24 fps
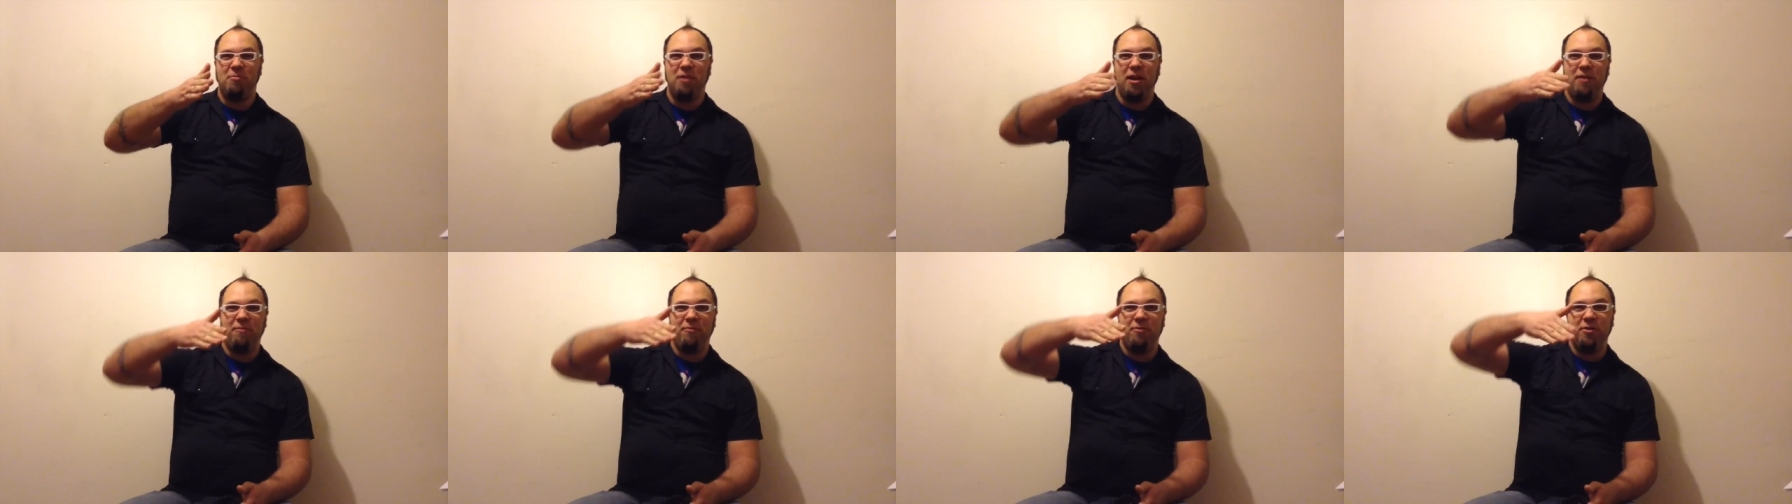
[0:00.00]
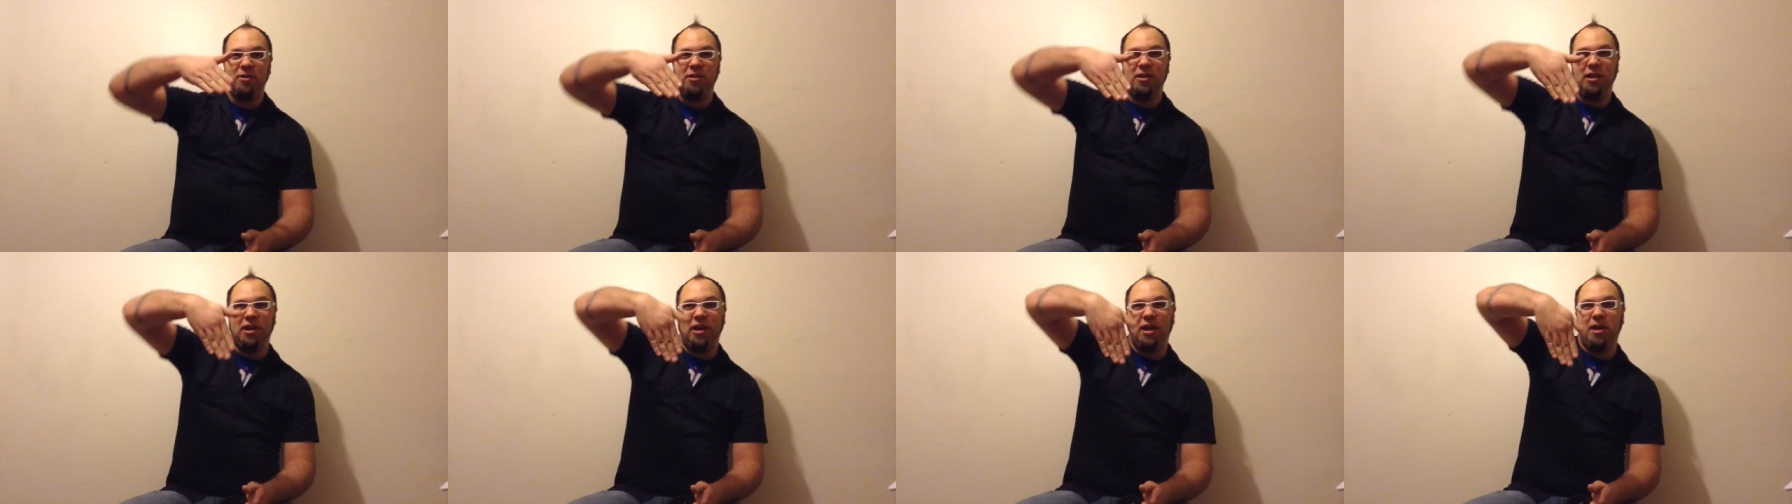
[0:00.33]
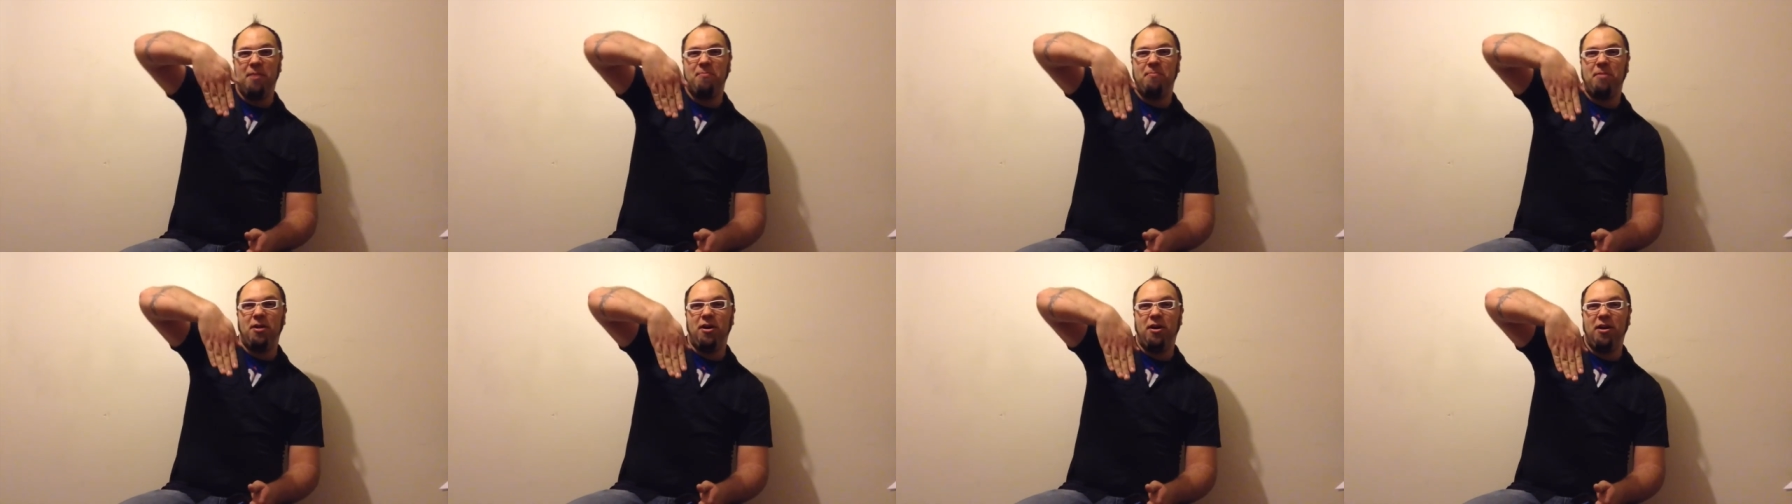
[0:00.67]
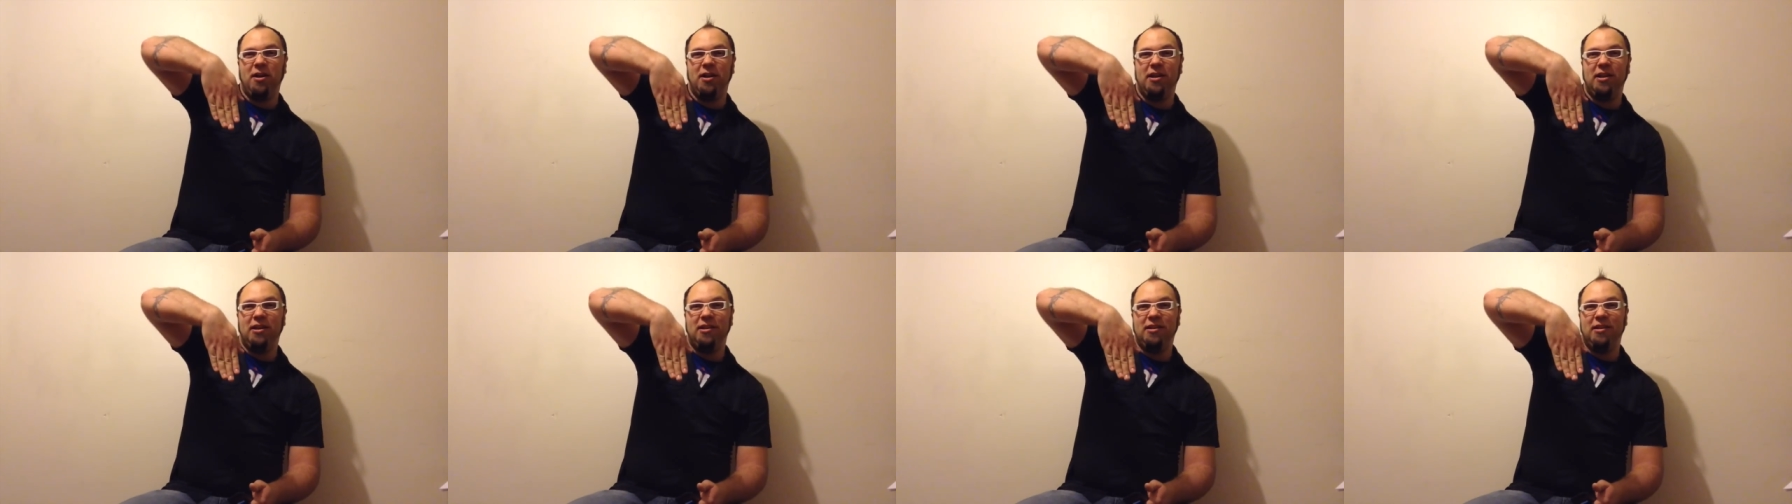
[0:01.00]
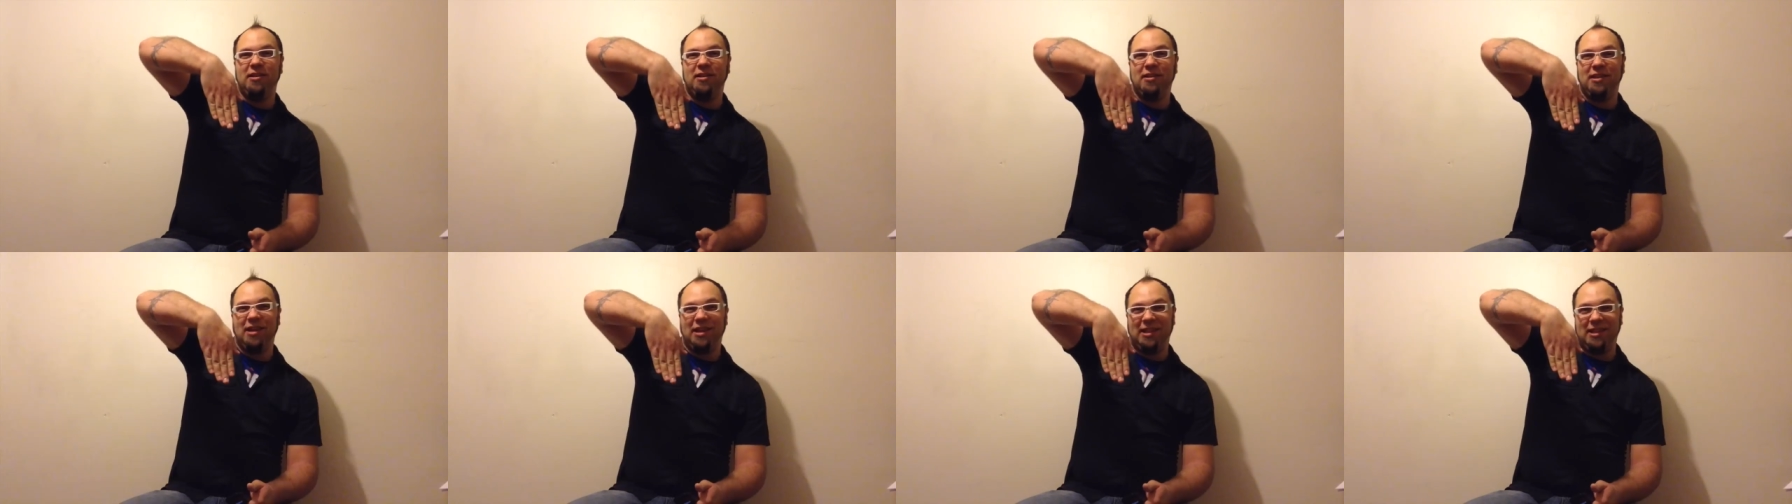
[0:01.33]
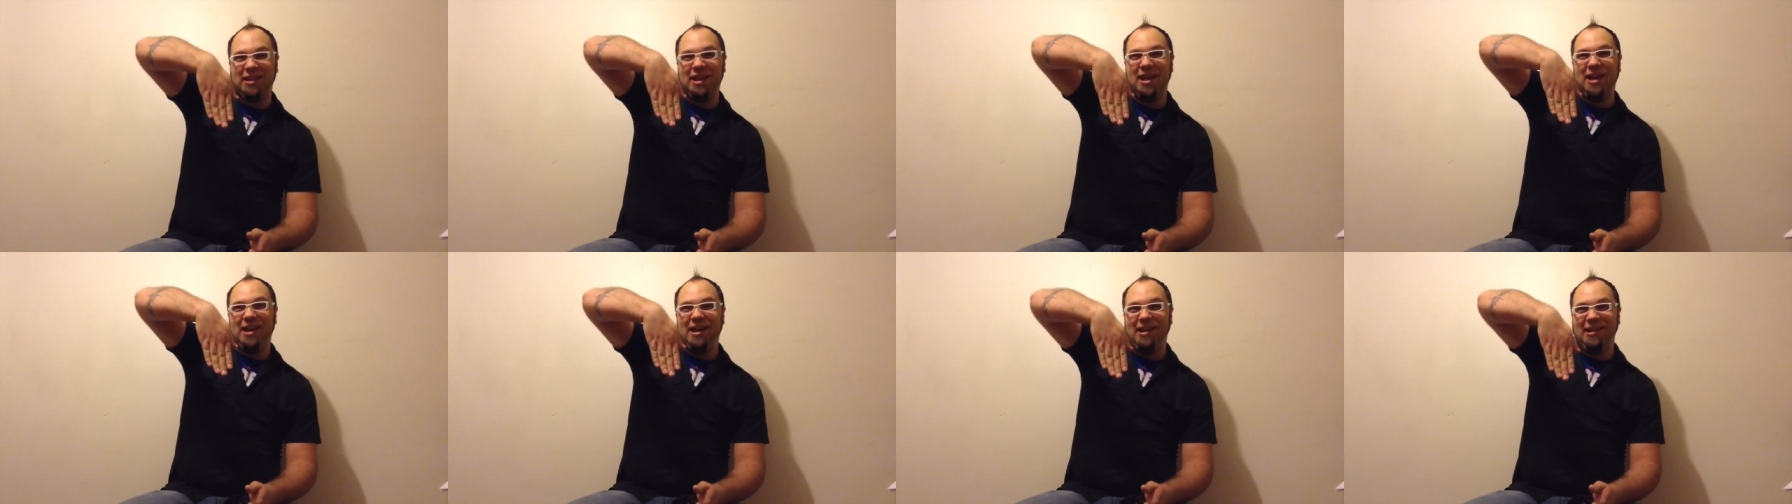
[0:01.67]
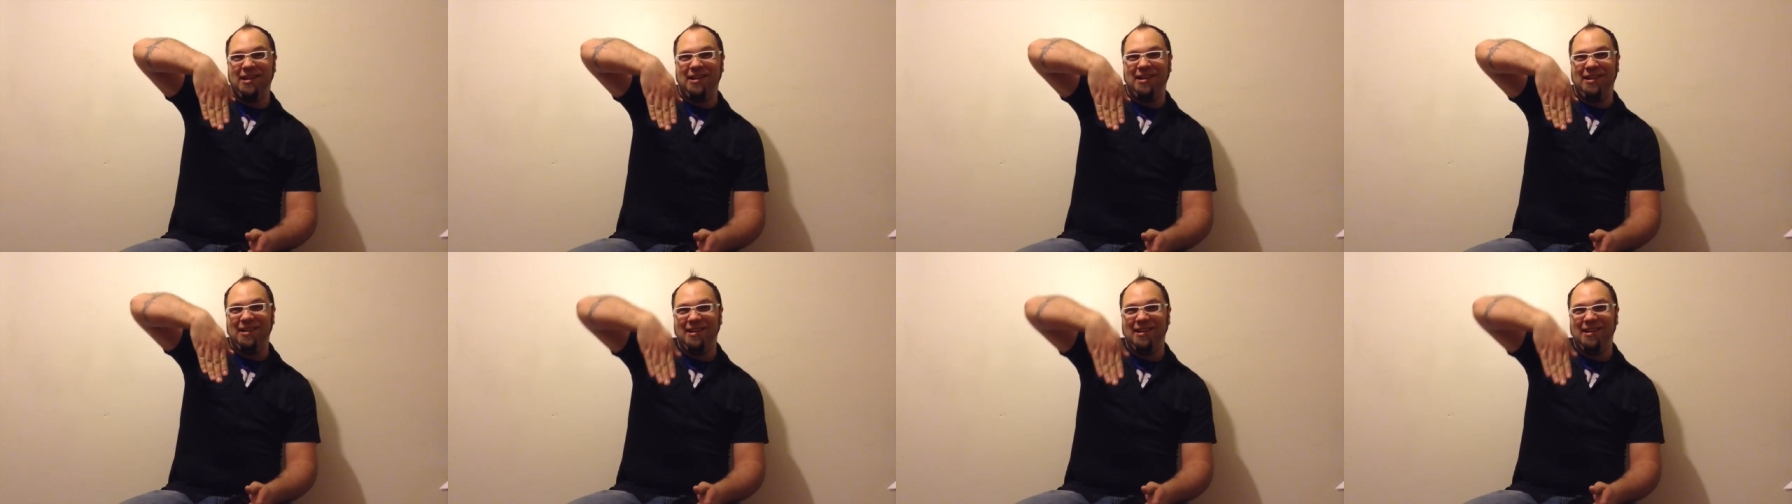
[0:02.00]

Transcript: right foot like up on like that